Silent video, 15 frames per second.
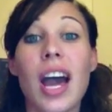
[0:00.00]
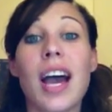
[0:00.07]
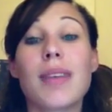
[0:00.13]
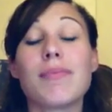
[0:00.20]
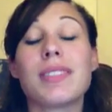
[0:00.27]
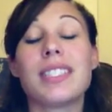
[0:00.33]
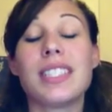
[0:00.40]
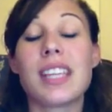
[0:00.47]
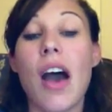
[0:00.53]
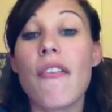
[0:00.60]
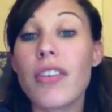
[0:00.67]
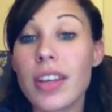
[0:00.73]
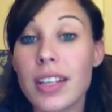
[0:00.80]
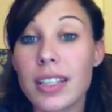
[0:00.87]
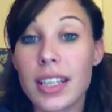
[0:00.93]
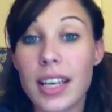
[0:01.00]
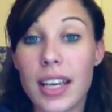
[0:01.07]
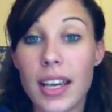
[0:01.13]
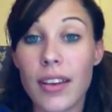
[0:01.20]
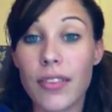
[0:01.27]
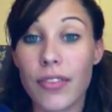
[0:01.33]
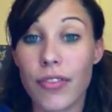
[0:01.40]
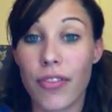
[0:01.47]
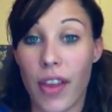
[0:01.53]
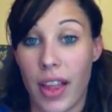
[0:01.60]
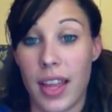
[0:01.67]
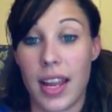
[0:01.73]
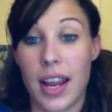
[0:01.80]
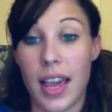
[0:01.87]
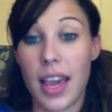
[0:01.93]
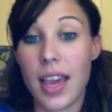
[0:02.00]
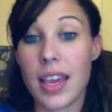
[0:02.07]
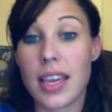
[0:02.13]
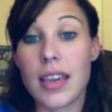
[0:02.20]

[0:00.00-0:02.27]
I'm definitely feeling it,